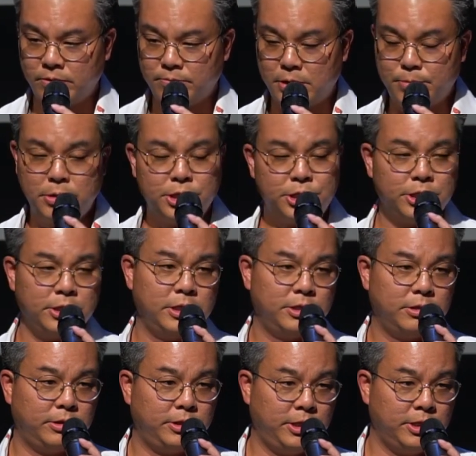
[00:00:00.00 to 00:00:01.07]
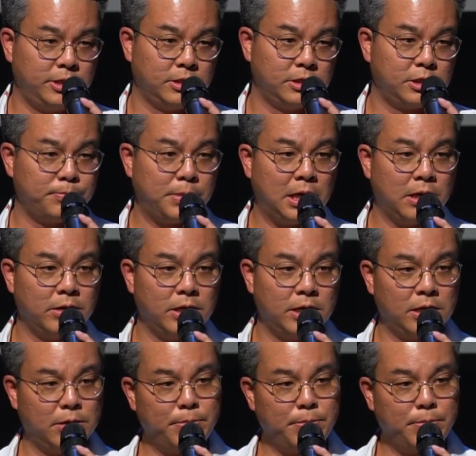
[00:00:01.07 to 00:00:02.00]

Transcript: My mission is to teach, inspire, and